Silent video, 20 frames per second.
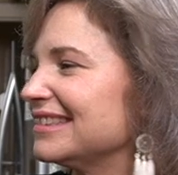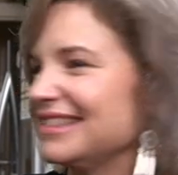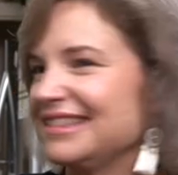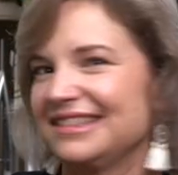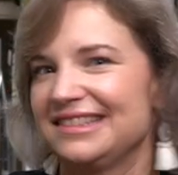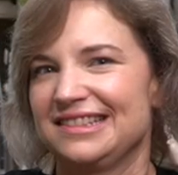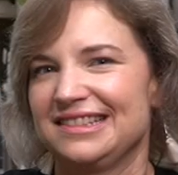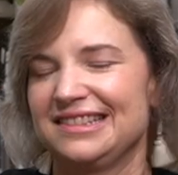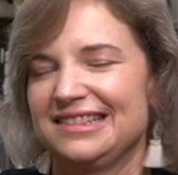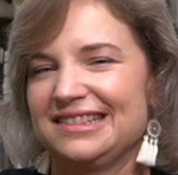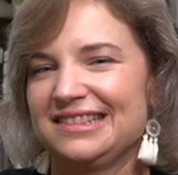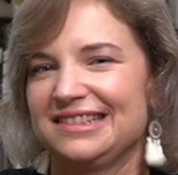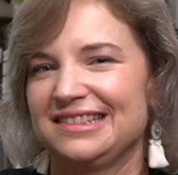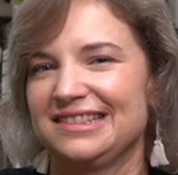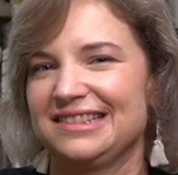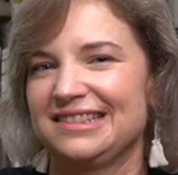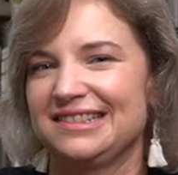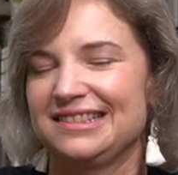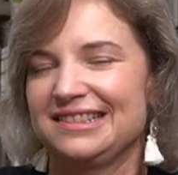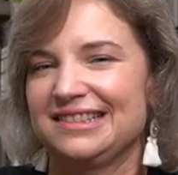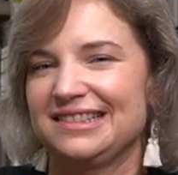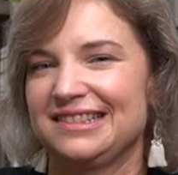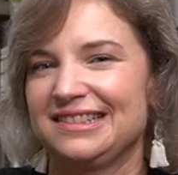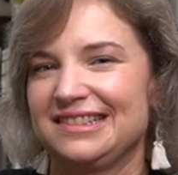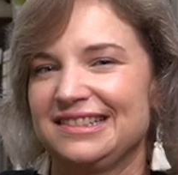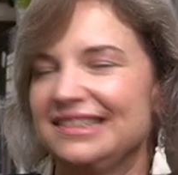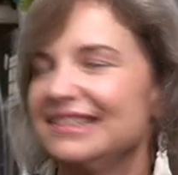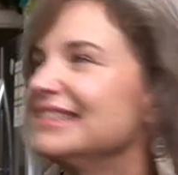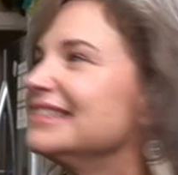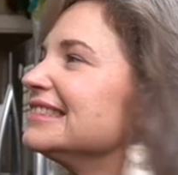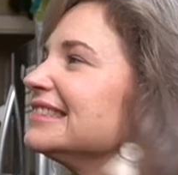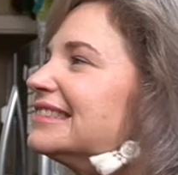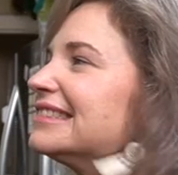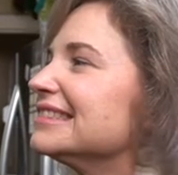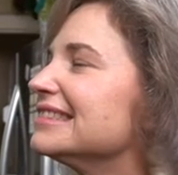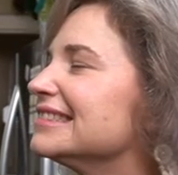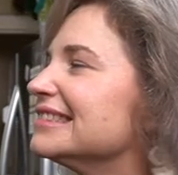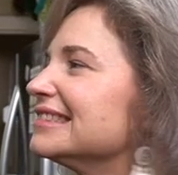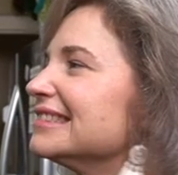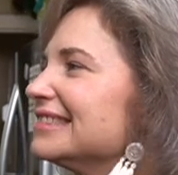
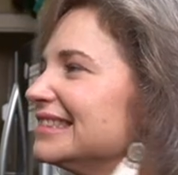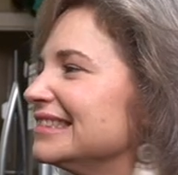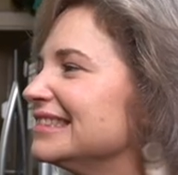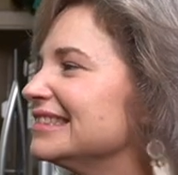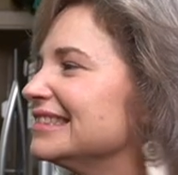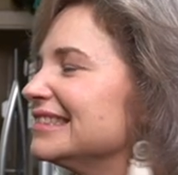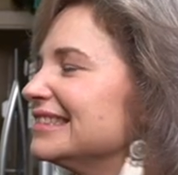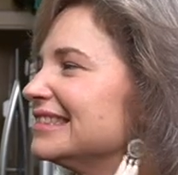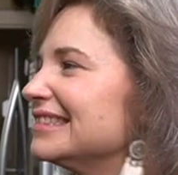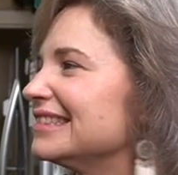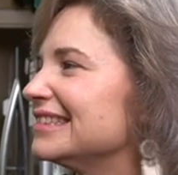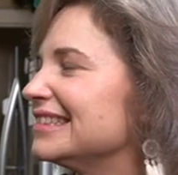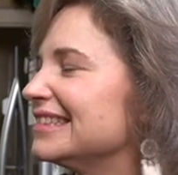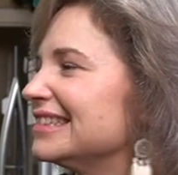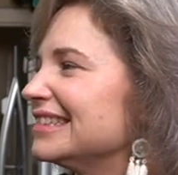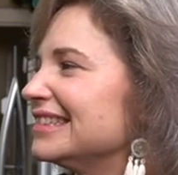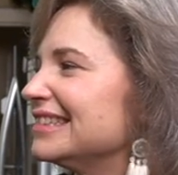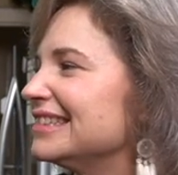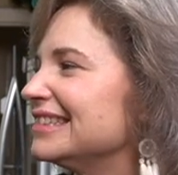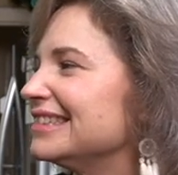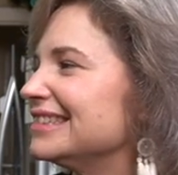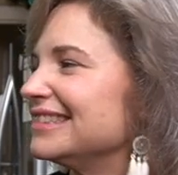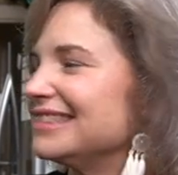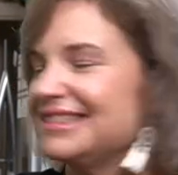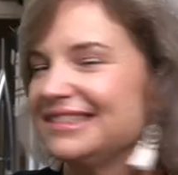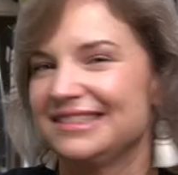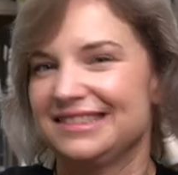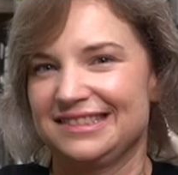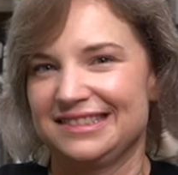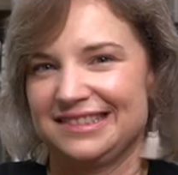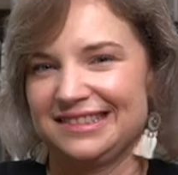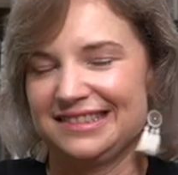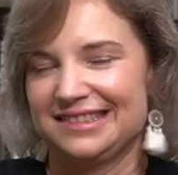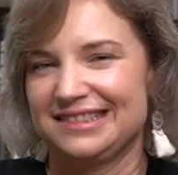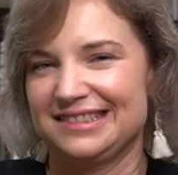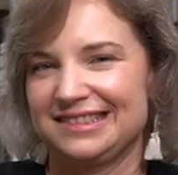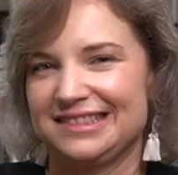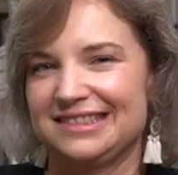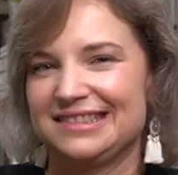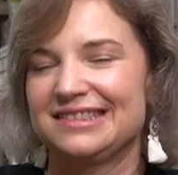
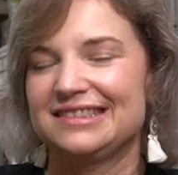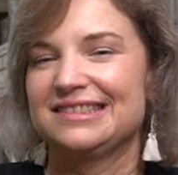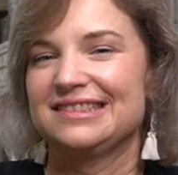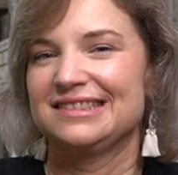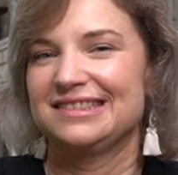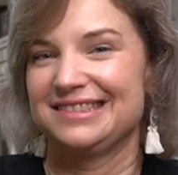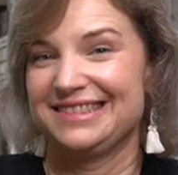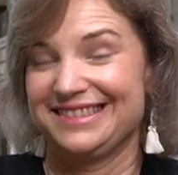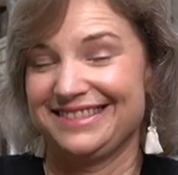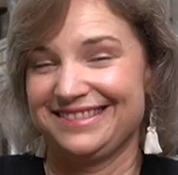(silent)